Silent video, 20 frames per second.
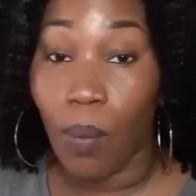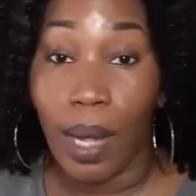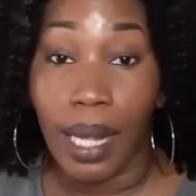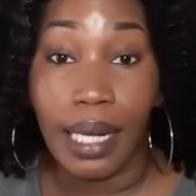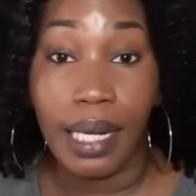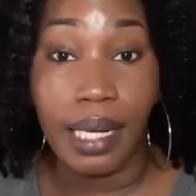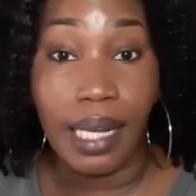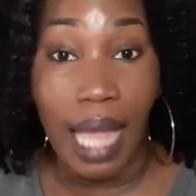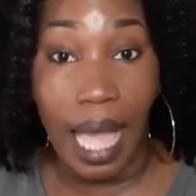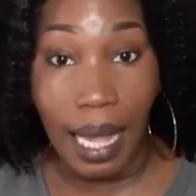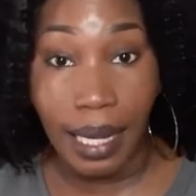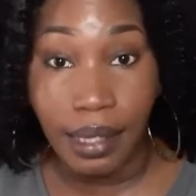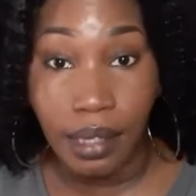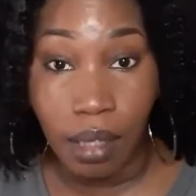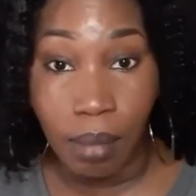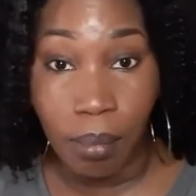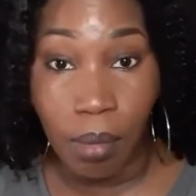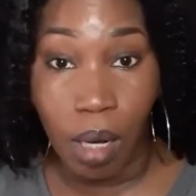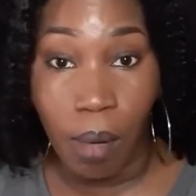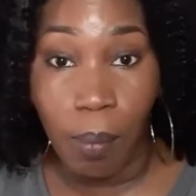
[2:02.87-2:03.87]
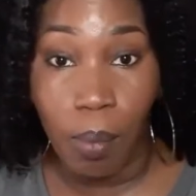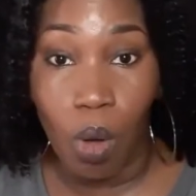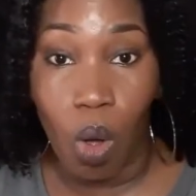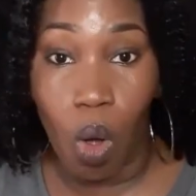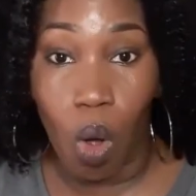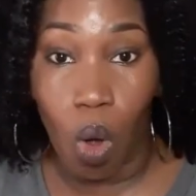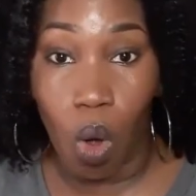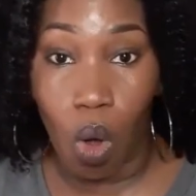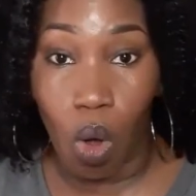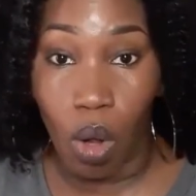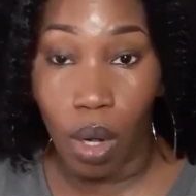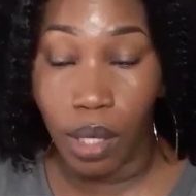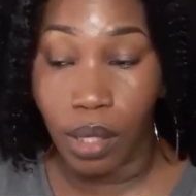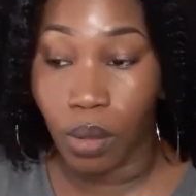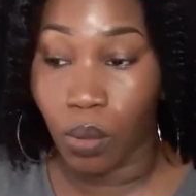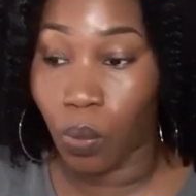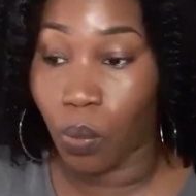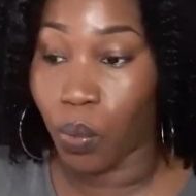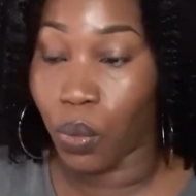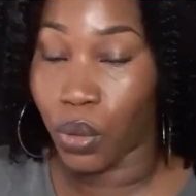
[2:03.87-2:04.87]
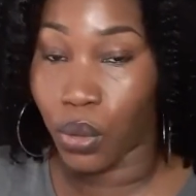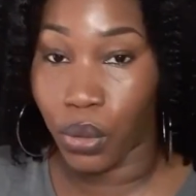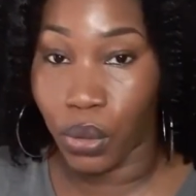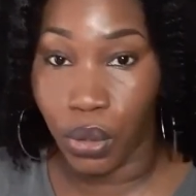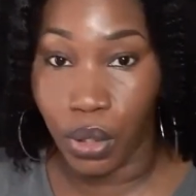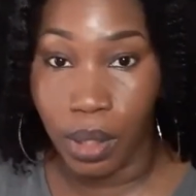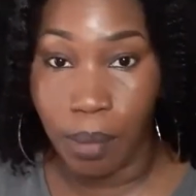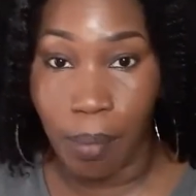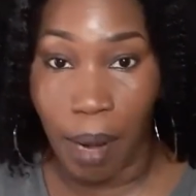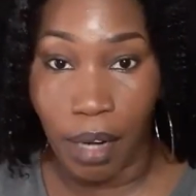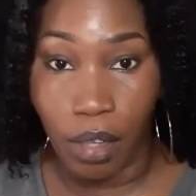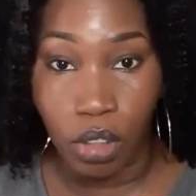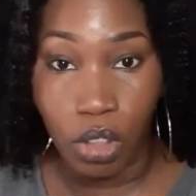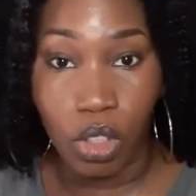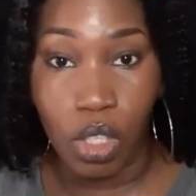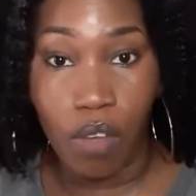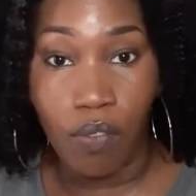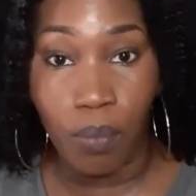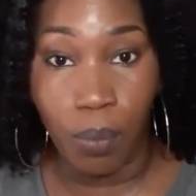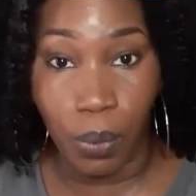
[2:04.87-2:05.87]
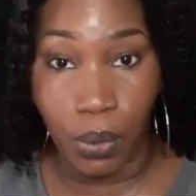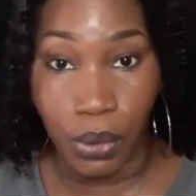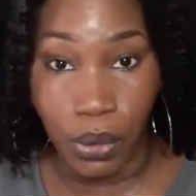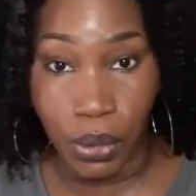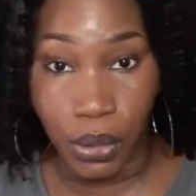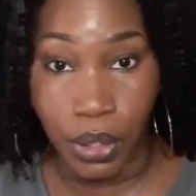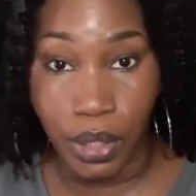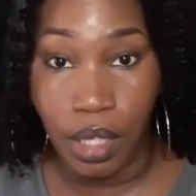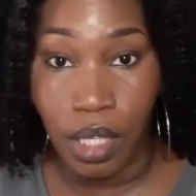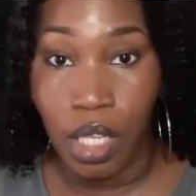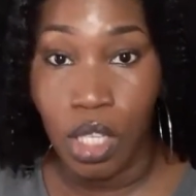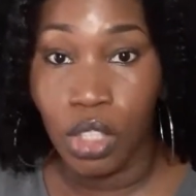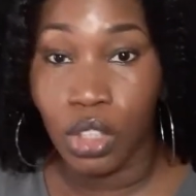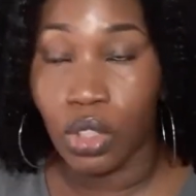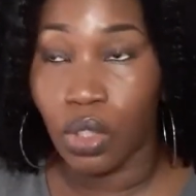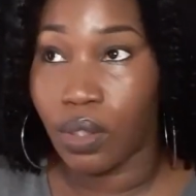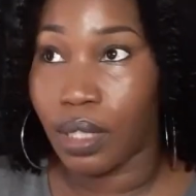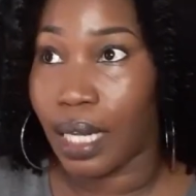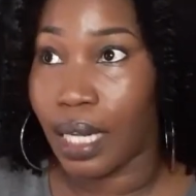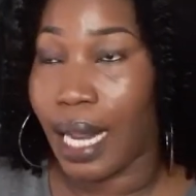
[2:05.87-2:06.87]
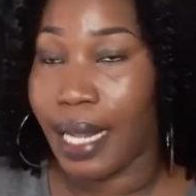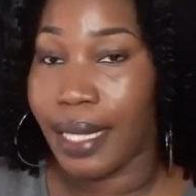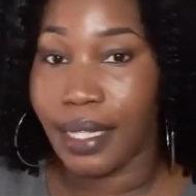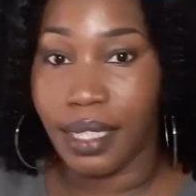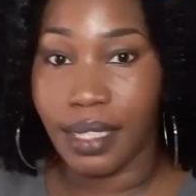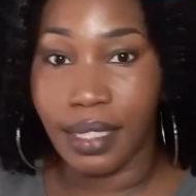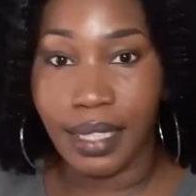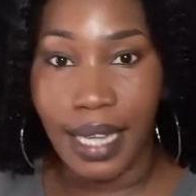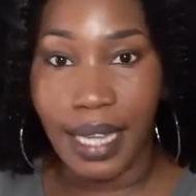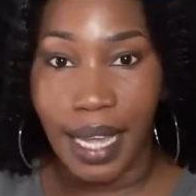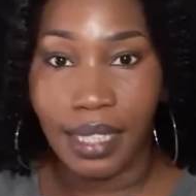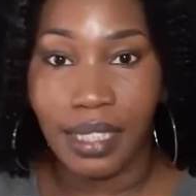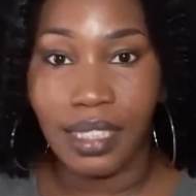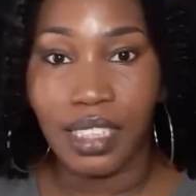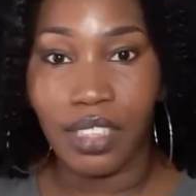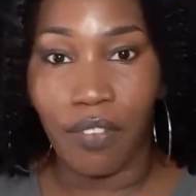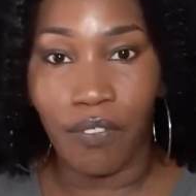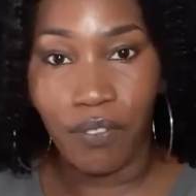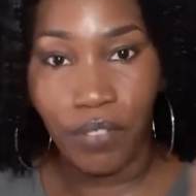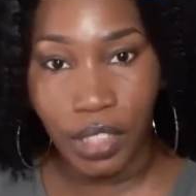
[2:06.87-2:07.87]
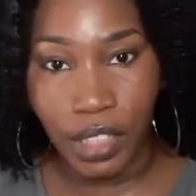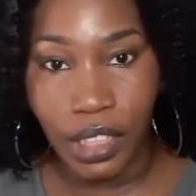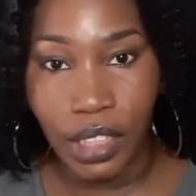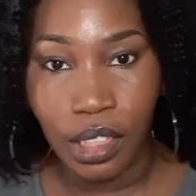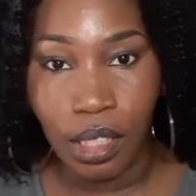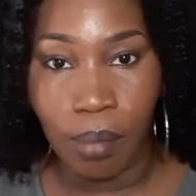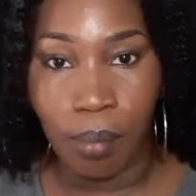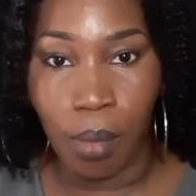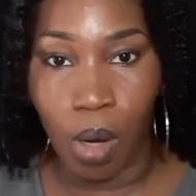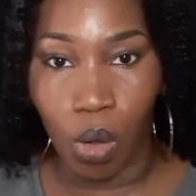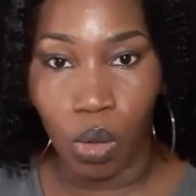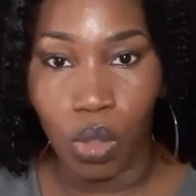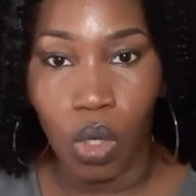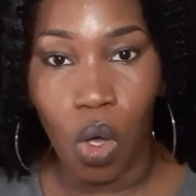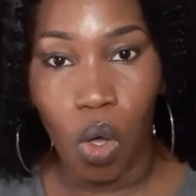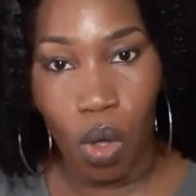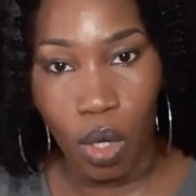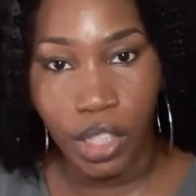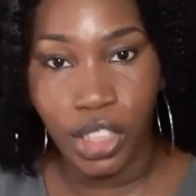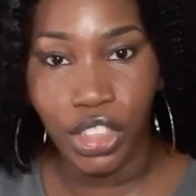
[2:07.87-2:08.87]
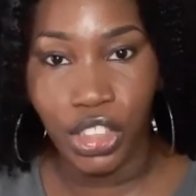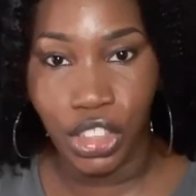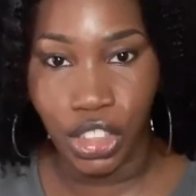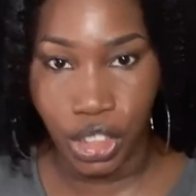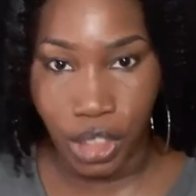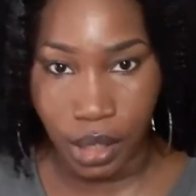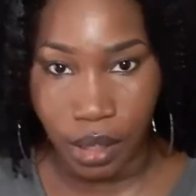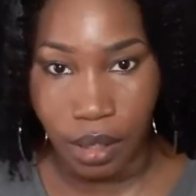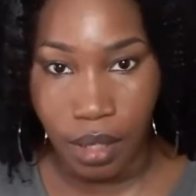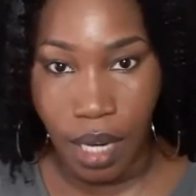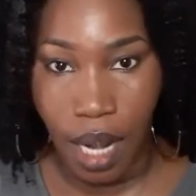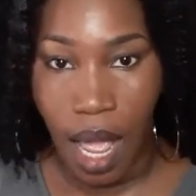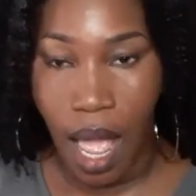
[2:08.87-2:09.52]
I line them up on Word, Microsoft Word, so that I can get sufficient amount on a sheet.